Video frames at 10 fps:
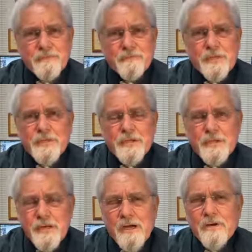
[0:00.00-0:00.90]
rich
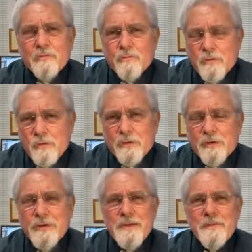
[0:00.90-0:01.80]
young
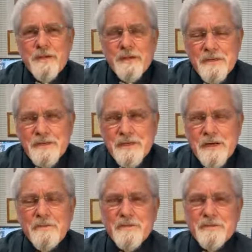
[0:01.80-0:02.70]
ruler that has
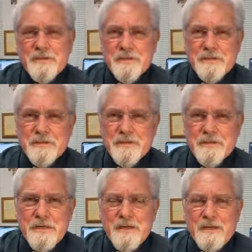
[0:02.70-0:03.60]
come to
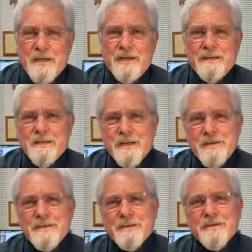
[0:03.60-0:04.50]
Jesus and
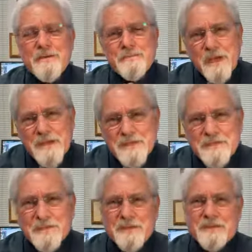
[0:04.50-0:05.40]
said, Good
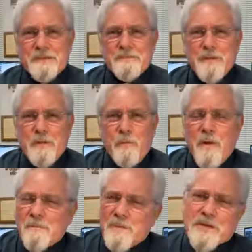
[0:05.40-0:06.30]
master,
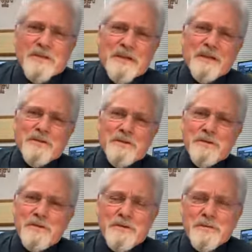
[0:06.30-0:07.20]
what must I
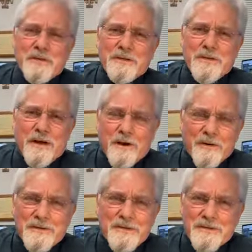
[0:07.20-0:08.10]
do to
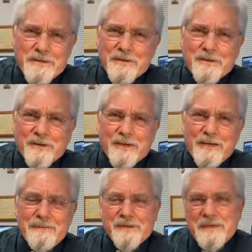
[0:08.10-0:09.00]
inherit eternal
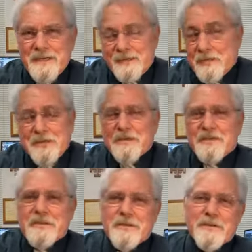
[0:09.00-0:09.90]
life? And
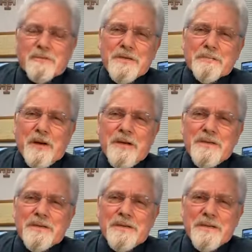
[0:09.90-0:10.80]
Jesus has
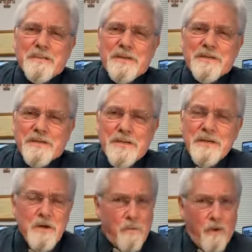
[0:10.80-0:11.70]
responded to him and said,
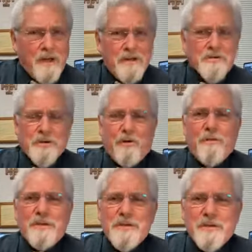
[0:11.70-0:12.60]
Why do you
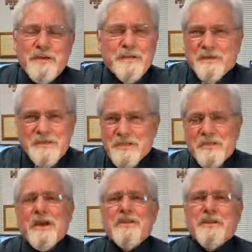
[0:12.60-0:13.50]
call me good? There is
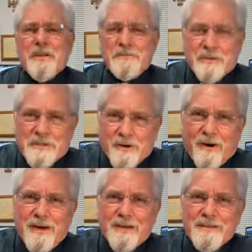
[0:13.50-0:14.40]
none good but
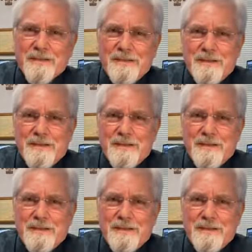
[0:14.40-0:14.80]
God.